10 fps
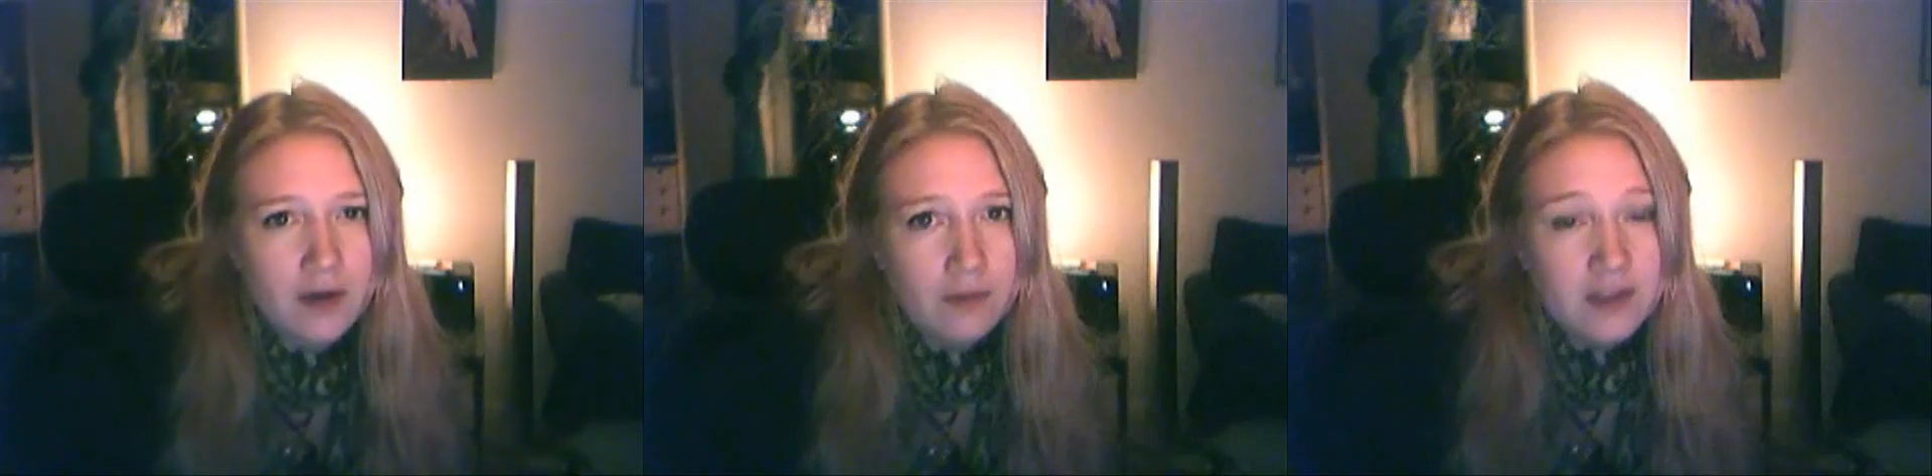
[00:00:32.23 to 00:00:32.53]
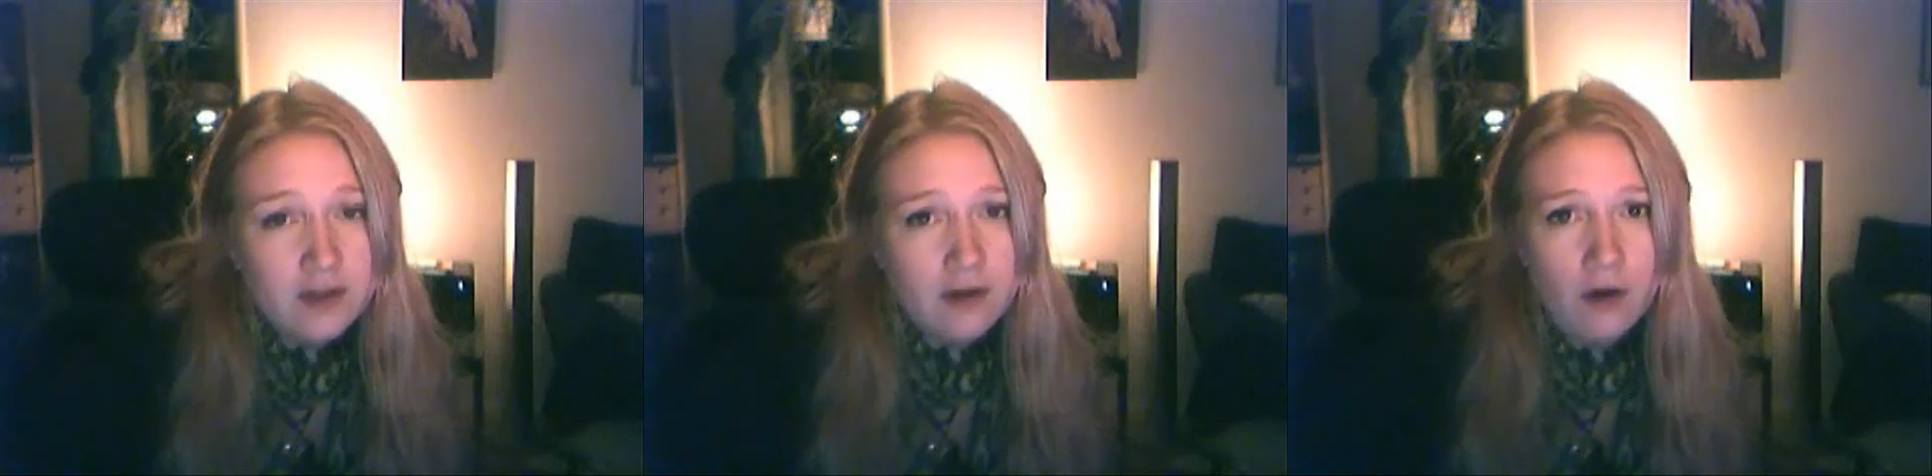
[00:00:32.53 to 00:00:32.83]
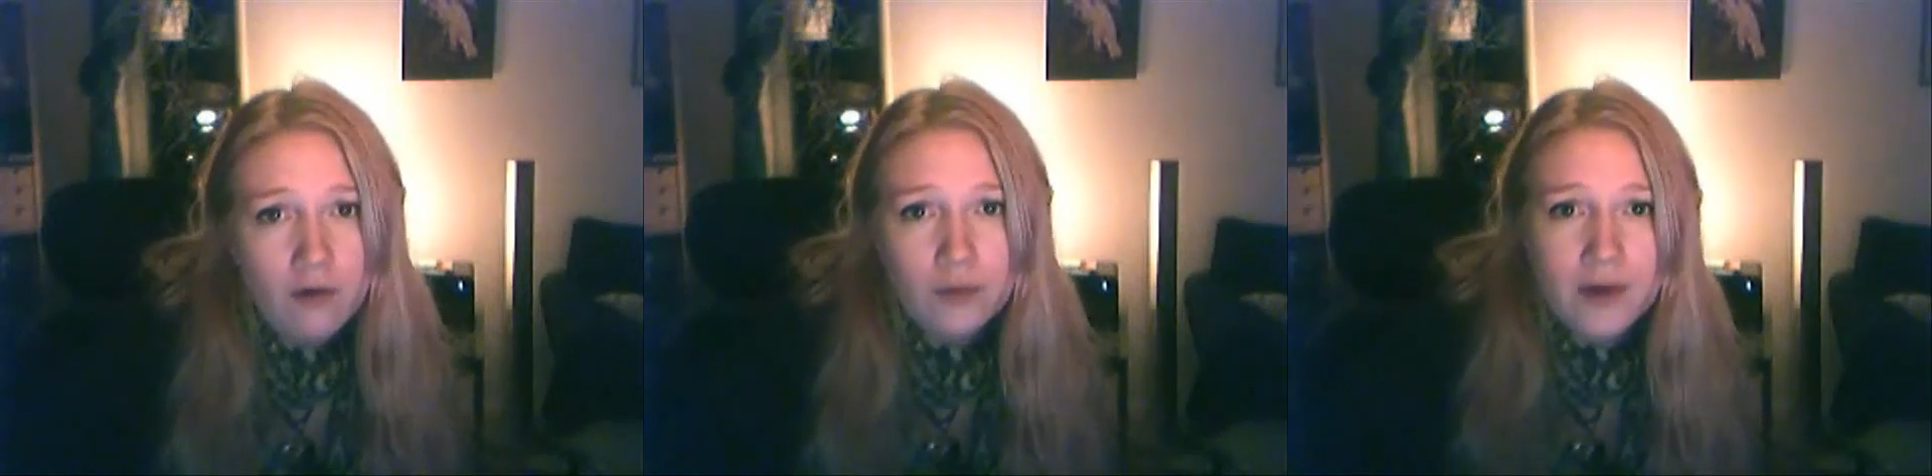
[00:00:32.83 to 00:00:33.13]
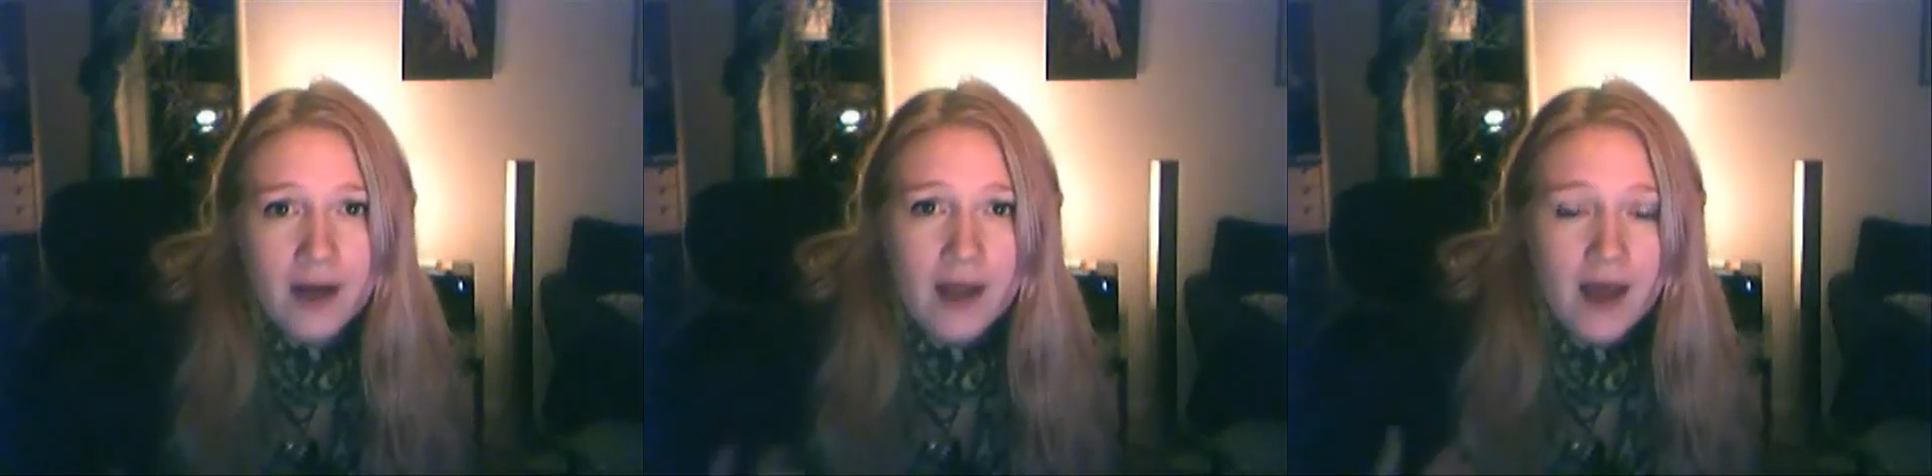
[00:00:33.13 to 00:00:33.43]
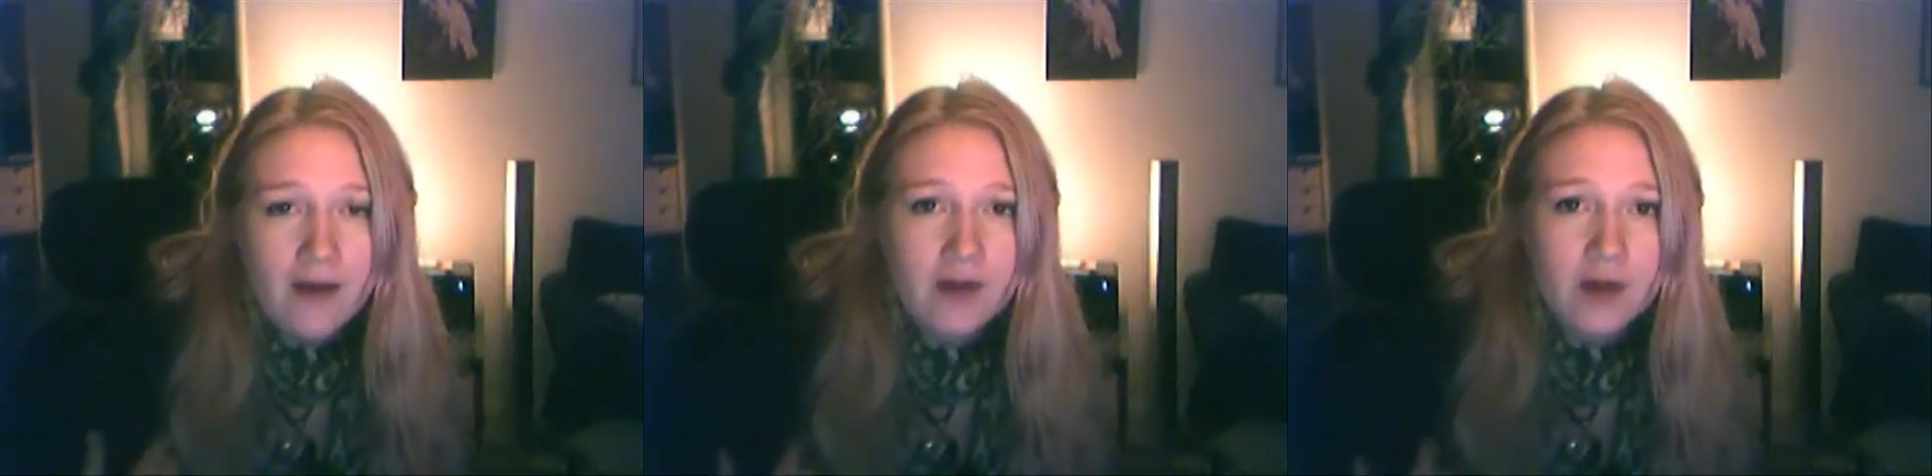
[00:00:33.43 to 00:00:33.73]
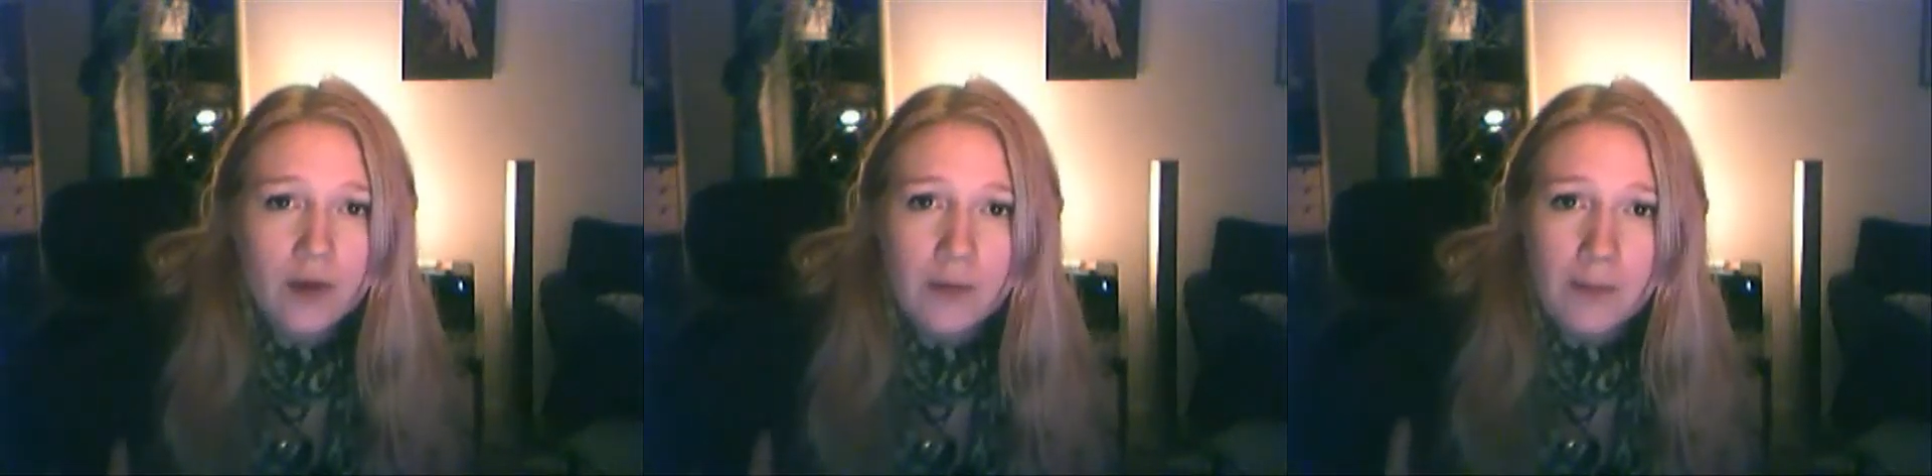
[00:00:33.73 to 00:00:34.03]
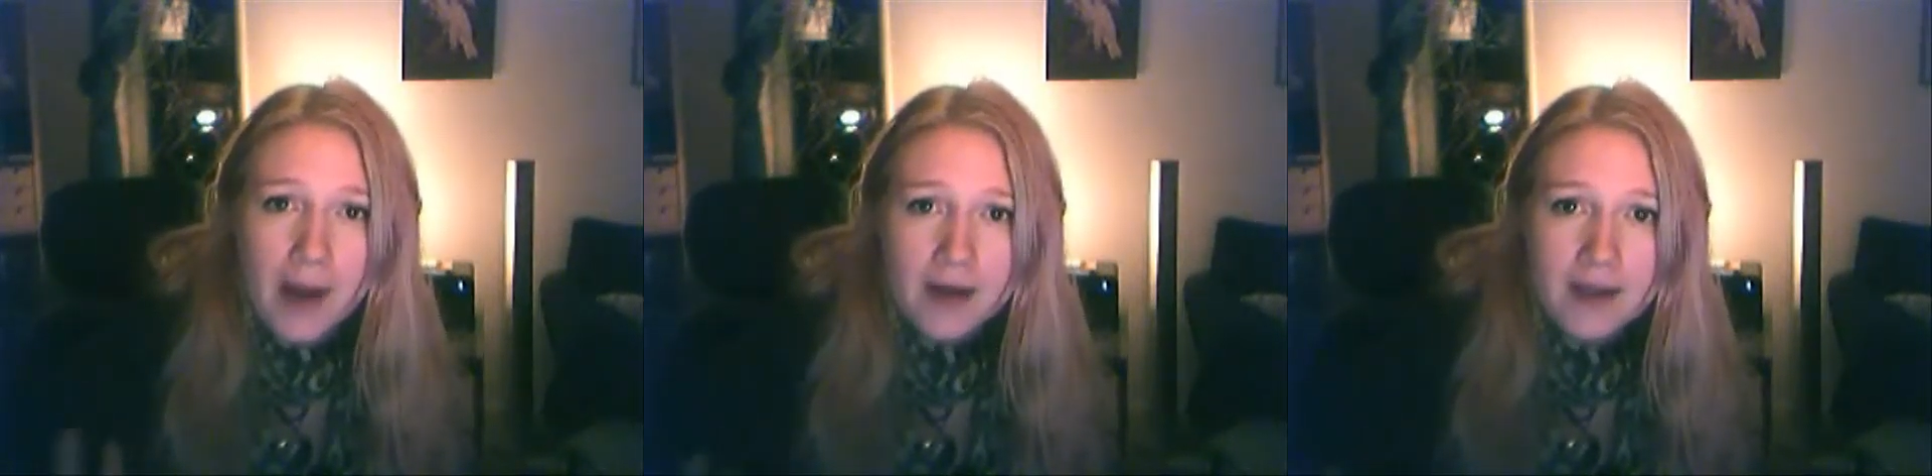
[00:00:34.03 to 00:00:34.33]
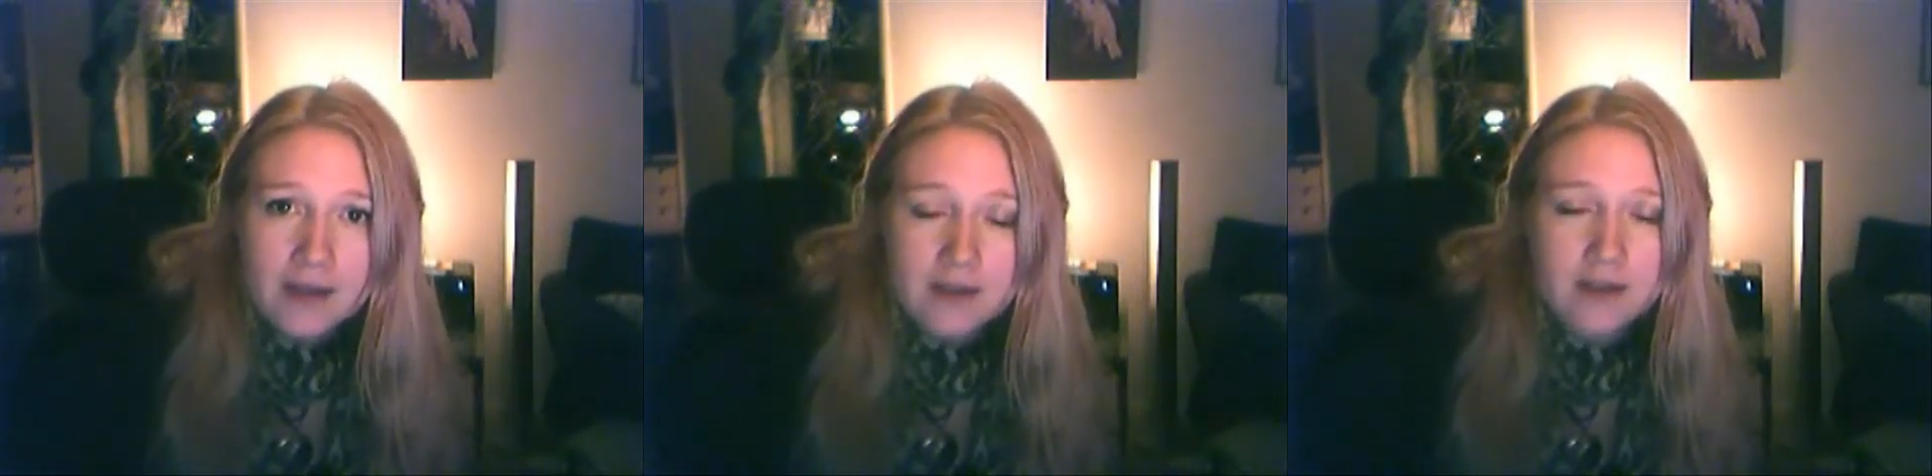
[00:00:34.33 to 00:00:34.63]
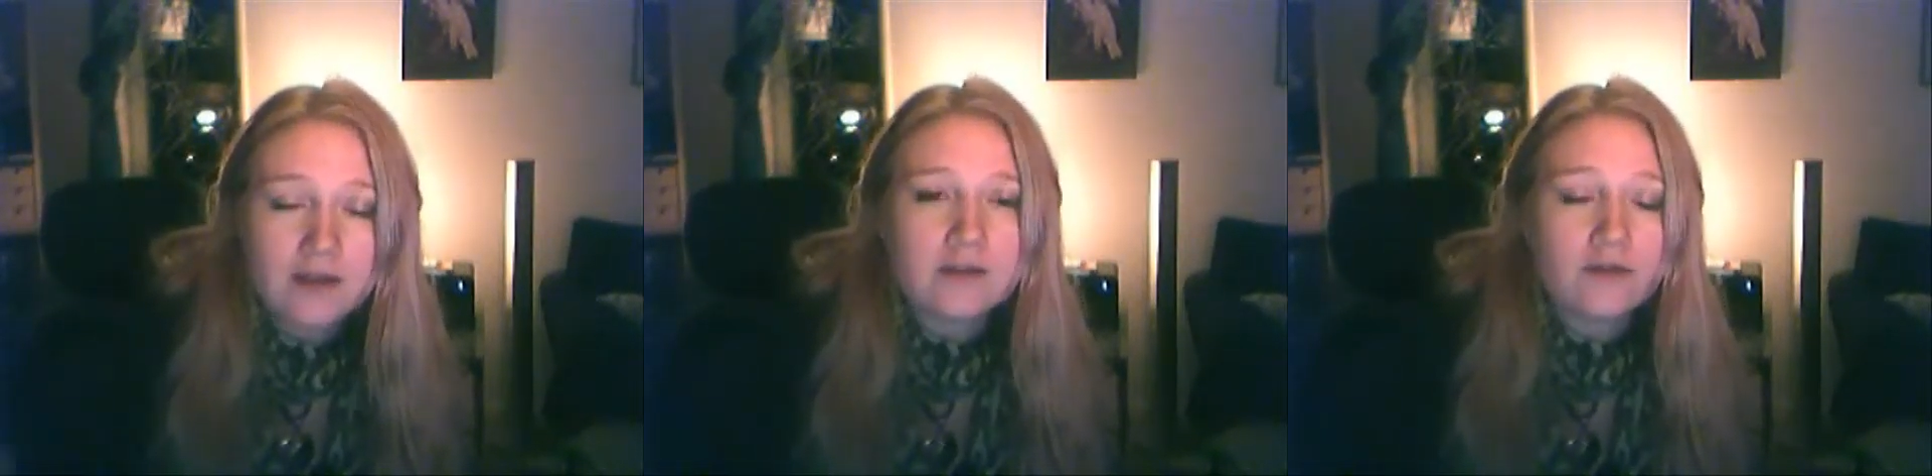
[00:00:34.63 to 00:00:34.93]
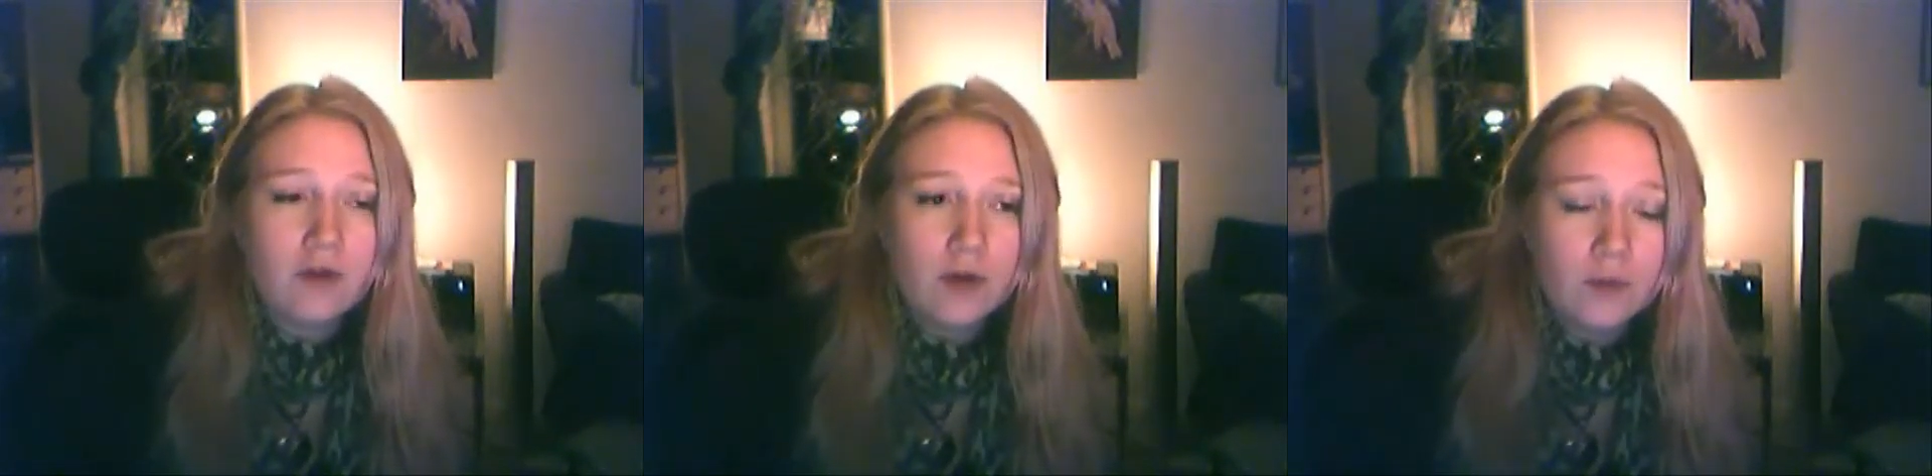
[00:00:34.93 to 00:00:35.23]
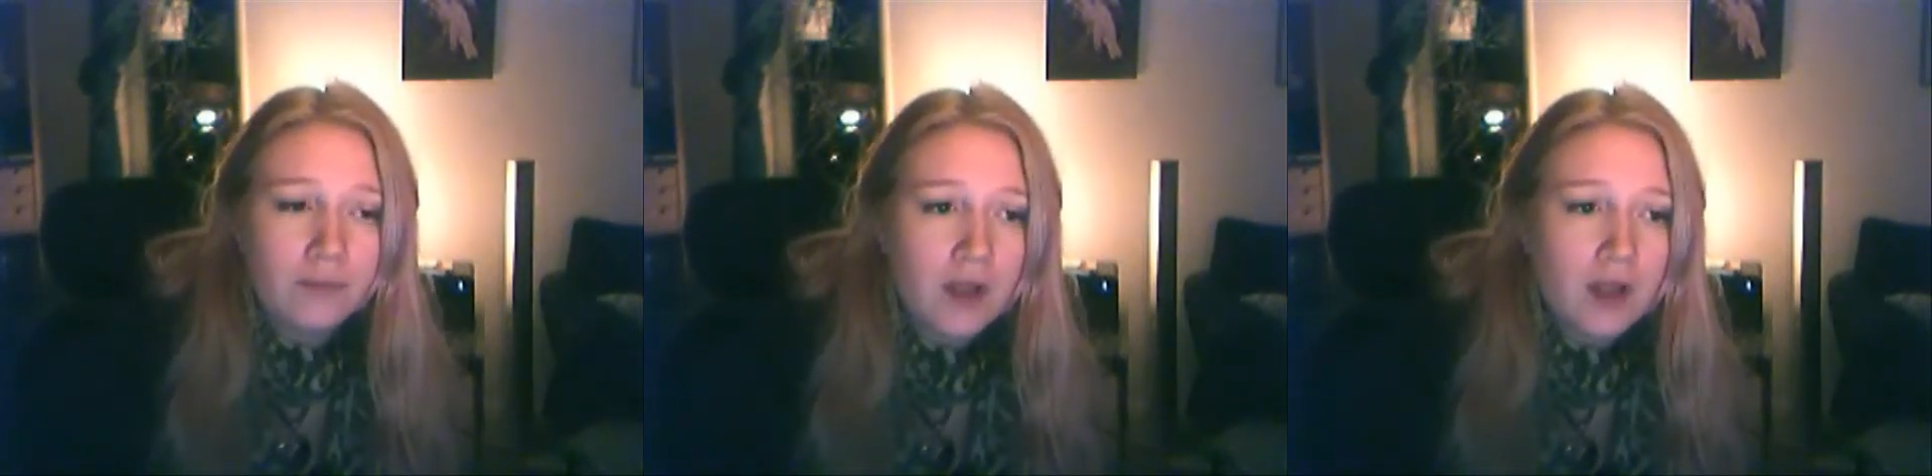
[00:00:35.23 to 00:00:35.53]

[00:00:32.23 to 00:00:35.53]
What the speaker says: Well, it's a cold when I have it. When a man gets it, it's a flu.